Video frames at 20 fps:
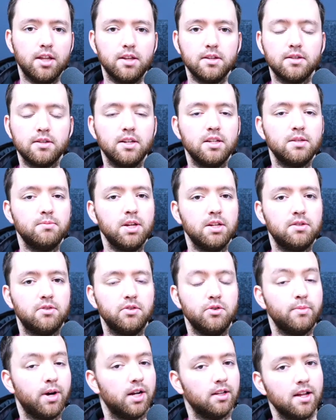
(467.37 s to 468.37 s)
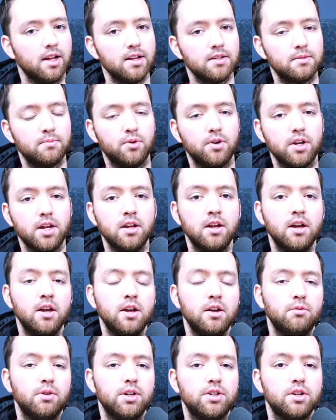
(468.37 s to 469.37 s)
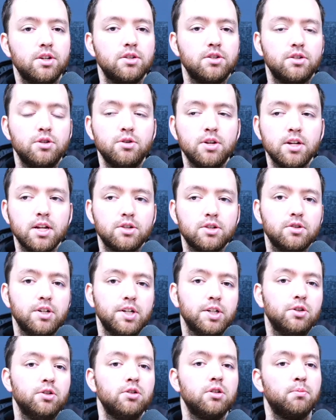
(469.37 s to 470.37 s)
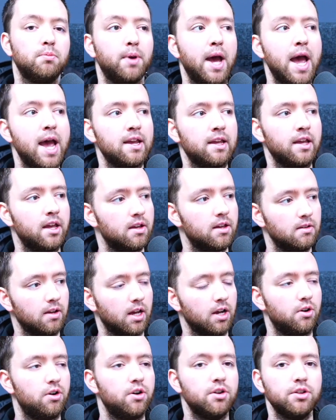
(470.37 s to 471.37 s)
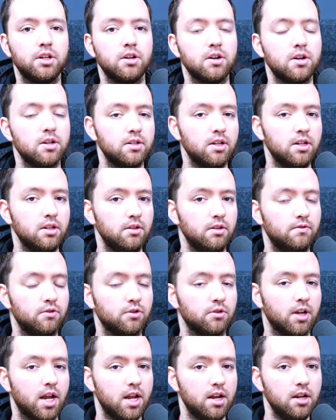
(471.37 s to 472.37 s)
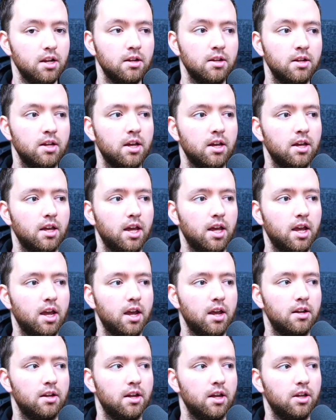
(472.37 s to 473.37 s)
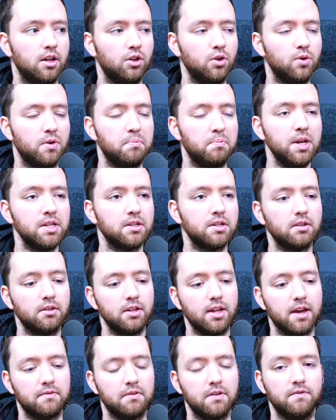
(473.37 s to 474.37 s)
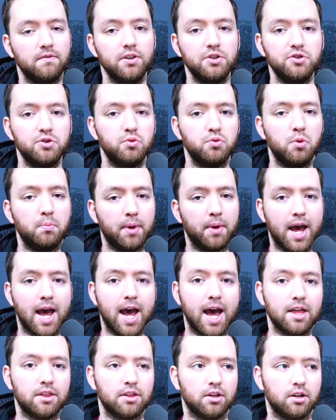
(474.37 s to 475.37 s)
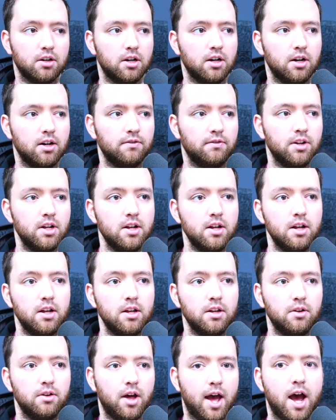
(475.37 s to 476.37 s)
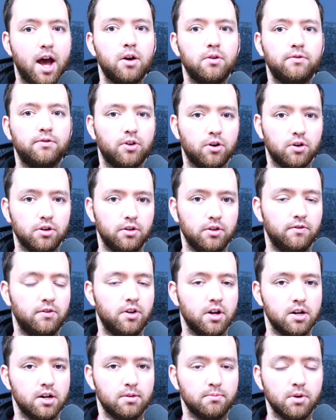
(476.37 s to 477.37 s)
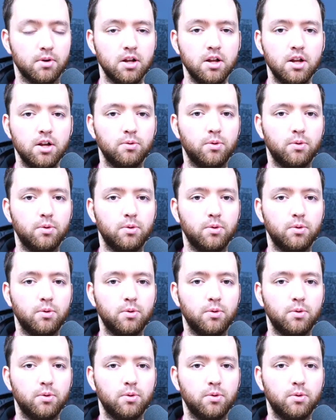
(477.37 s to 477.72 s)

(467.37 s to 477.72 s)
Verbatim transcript: And this leads me to my last point, which is you can actually look back at all the content you've created and you basically have a visual path of how far you've come.